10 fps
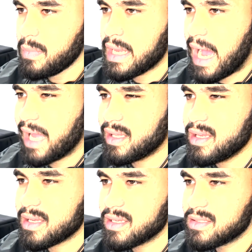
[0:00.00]
I
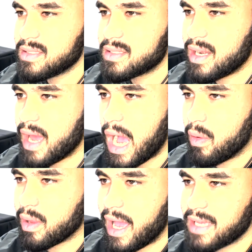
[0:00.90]
think Izzy's going to
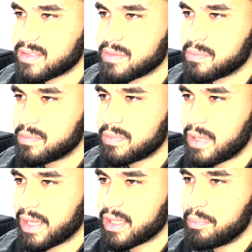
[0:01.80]
outclass him.
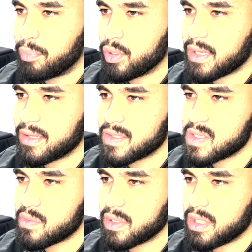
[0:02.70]
I think Poatan
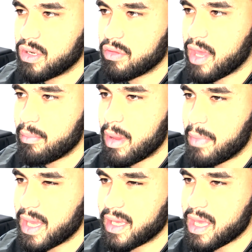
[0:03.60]
doesn't really know the
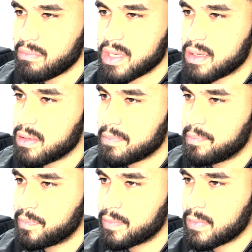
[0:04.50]
MMA game yet.
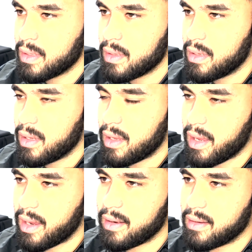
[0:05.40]

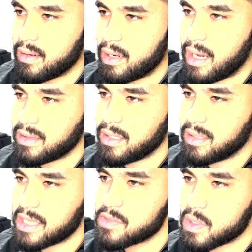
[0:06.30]
And I think
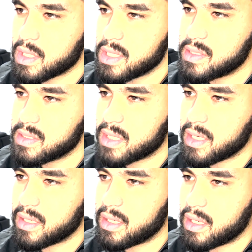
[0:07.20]
that's where Izzy's
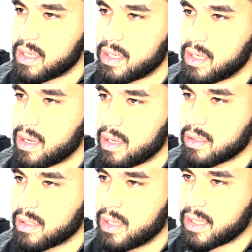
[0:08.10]
gonna
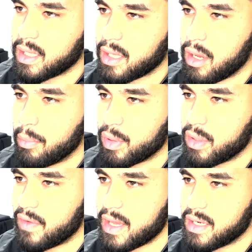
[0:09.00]
get the upper
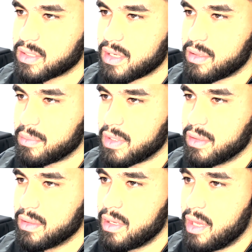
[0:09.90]
advantage on him
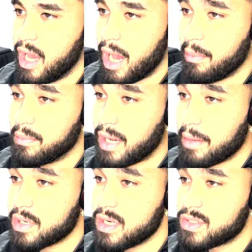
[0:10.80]
though. I'm
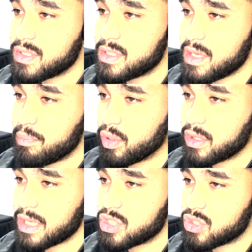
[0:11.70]
curious to see
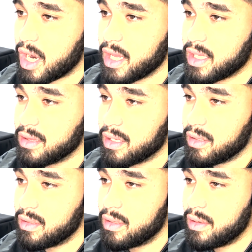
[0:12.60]
Poatan striking
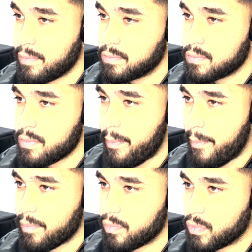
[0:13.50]
though.
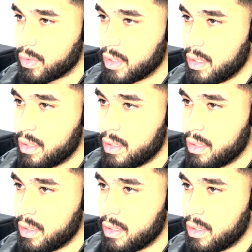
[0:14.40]
3.